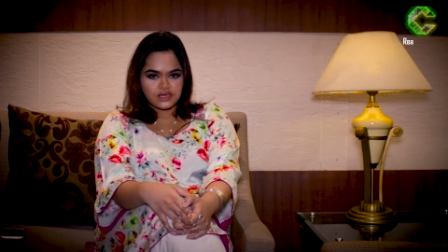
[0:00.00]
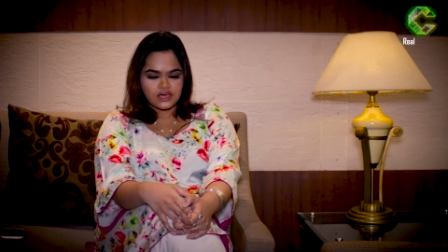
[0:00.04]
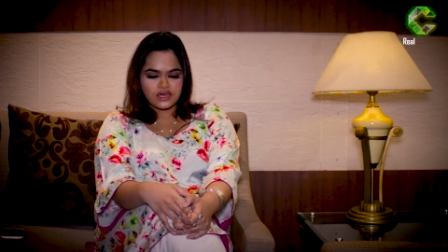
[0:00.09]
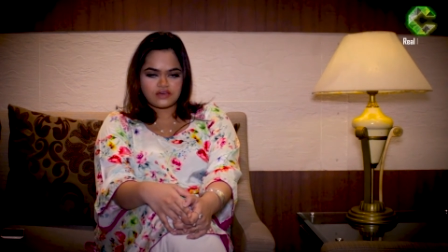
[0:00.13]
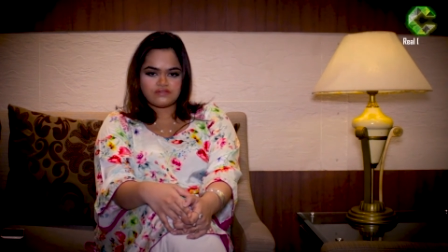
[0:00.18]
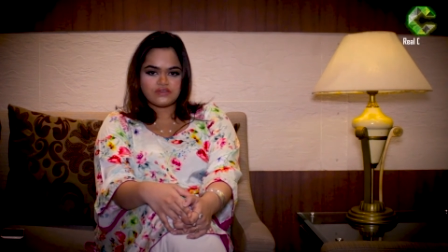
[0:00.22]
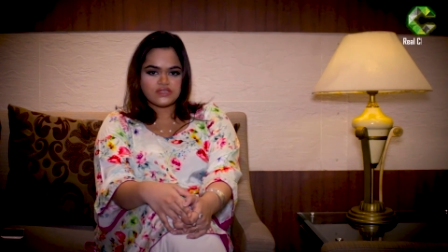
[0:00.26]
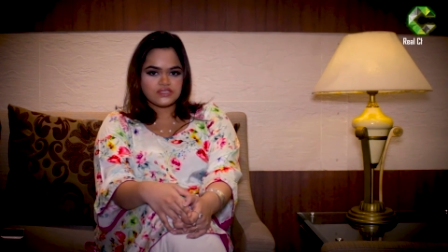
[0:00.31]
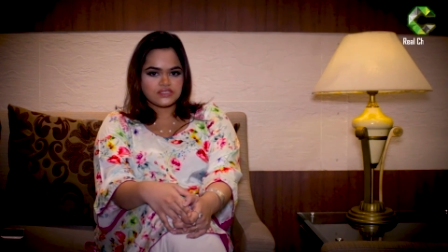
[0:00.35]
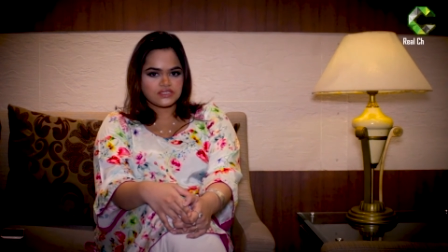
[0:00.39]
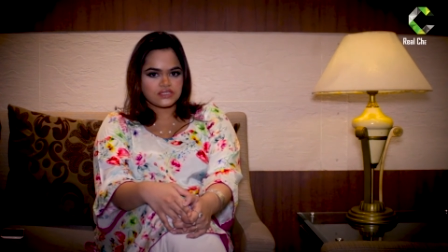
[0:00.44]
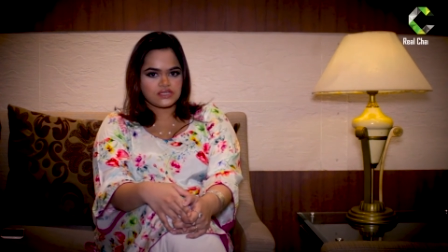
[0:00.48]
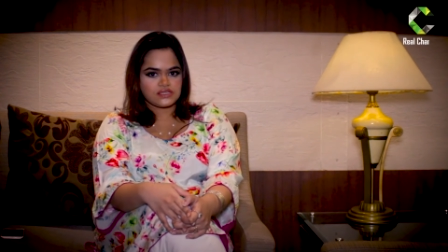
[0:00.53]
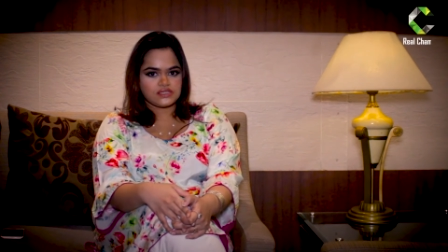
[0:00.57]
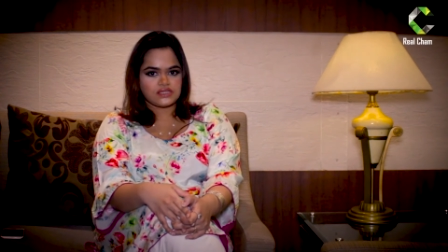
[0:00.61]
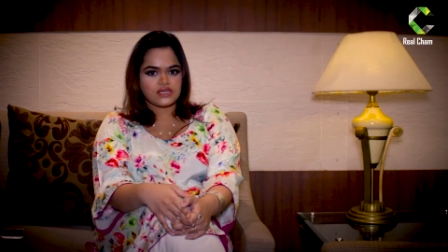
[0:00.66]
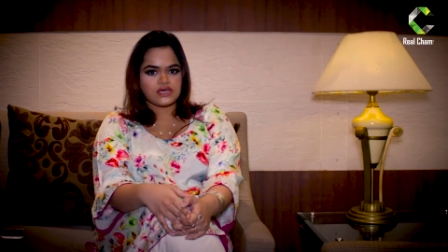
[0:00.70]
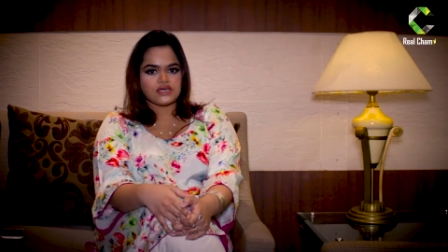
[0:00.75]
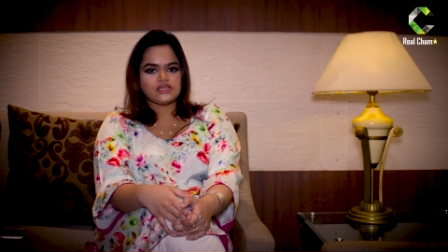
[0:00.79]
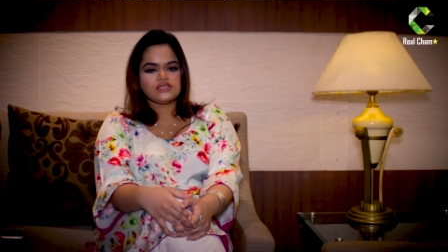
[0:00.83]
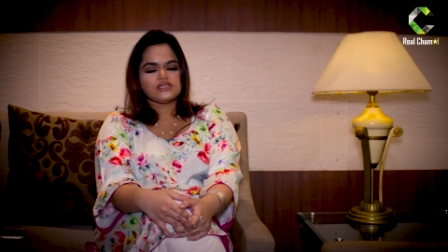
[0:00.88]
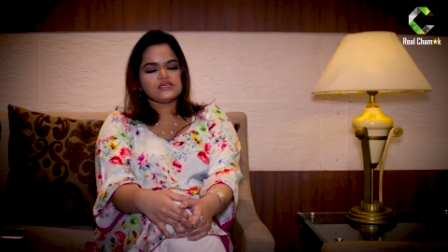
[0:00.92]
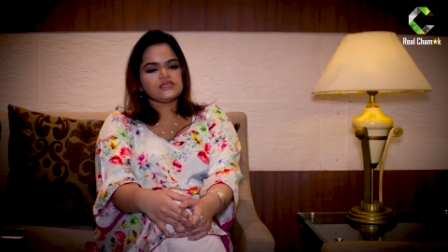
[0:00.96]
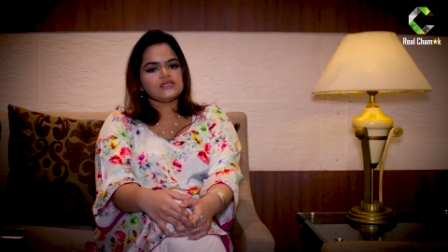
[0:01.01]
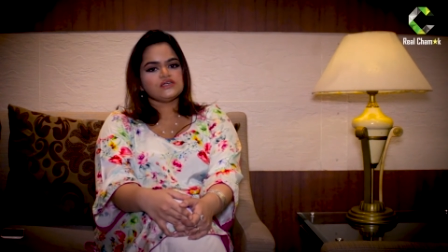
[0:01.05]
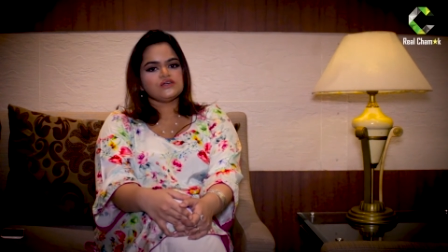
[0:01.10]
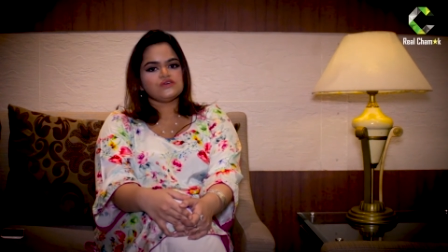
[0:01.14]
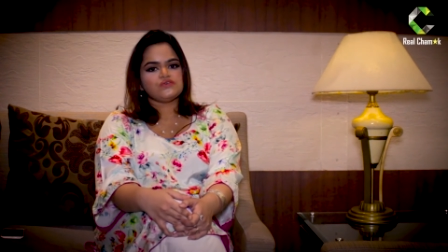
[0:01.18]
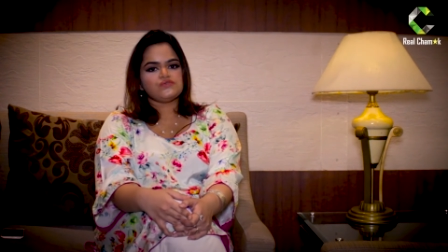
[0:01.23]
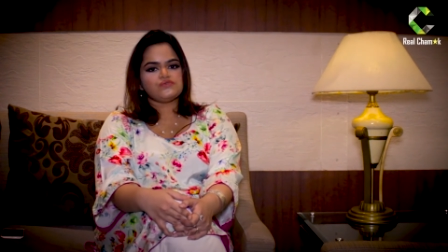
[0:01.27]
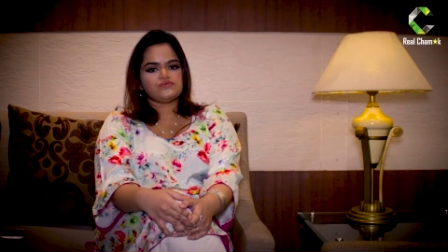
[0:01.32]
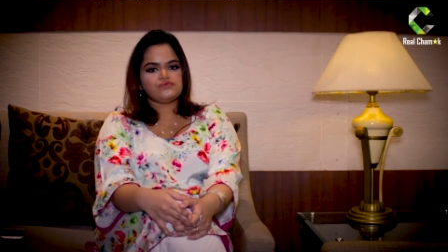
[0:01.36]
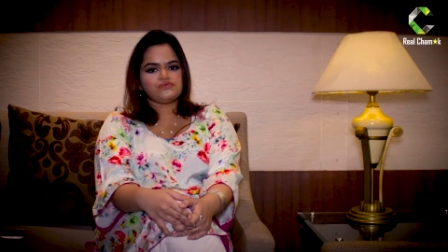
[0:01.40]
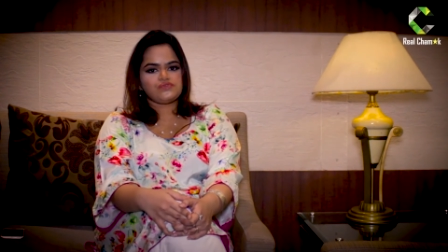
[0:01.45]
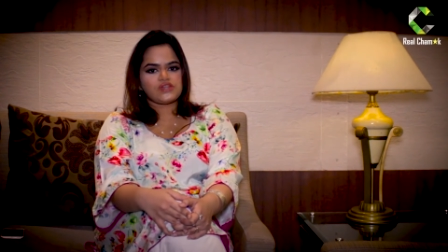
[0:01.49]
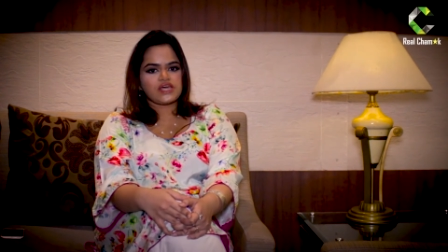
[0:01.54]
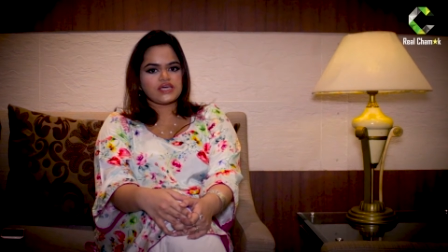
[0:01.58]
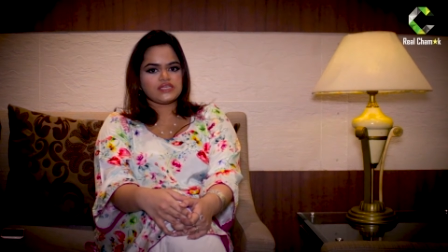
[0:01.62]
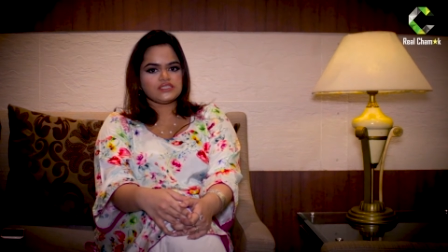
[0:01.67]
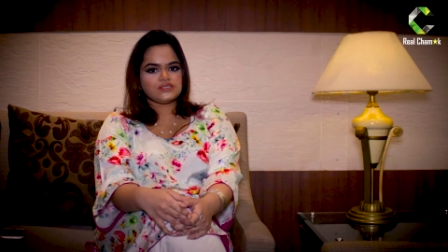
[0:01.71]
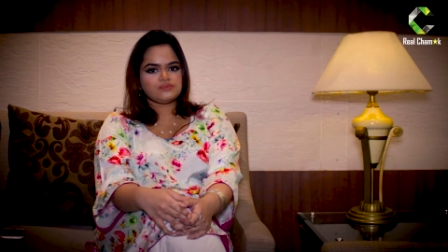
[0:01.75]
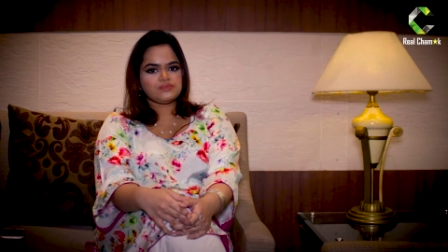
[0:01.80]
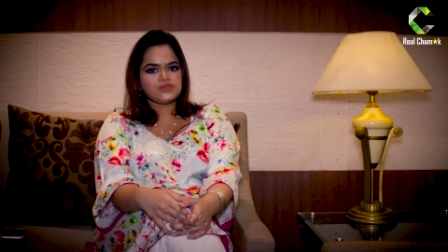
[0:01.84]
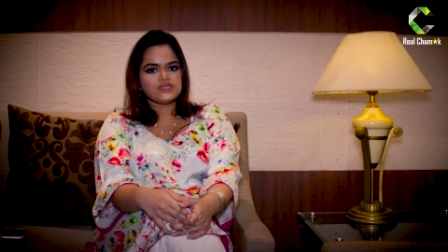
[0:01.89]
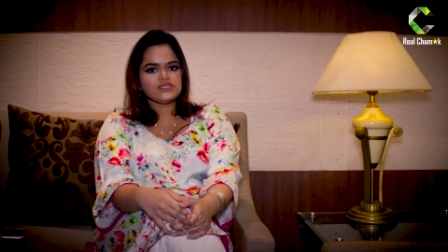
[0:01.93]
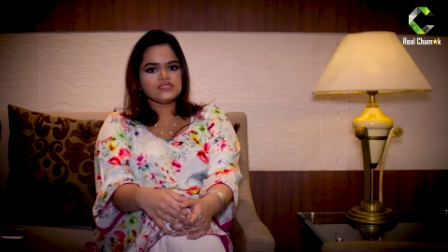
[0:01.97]
having said that,
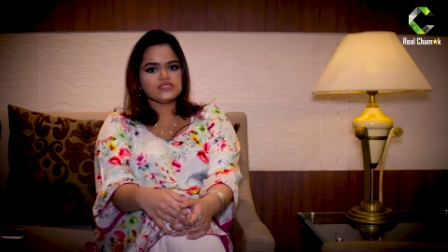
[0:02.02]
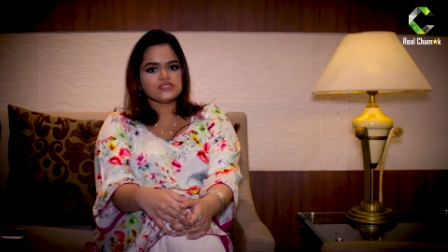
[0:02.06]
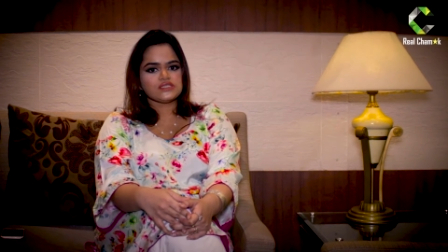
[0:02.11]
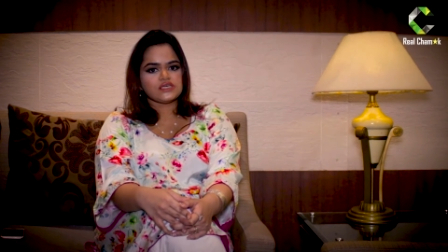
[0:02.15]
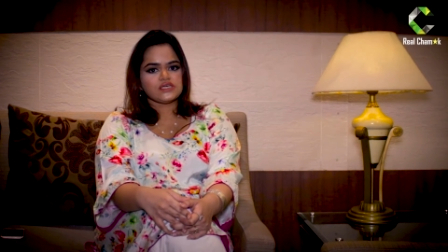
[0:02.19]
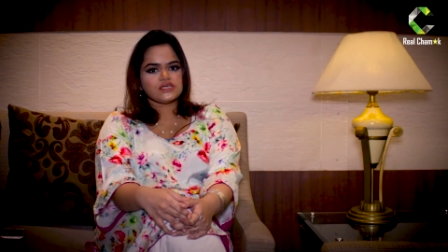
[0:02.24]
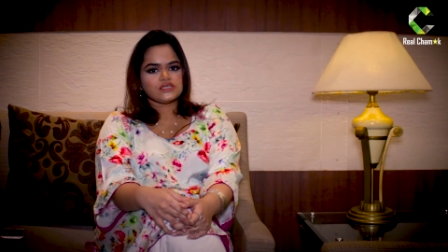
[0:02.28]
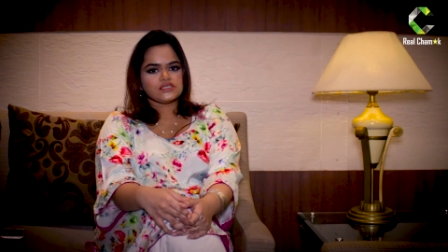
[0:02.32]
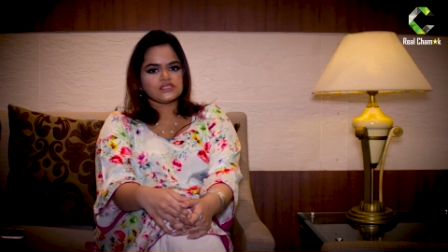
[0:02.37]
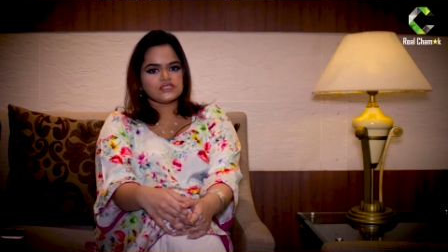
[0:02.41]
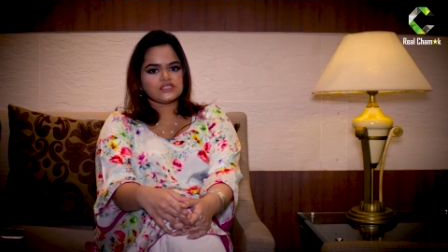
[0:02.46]
FlexBiz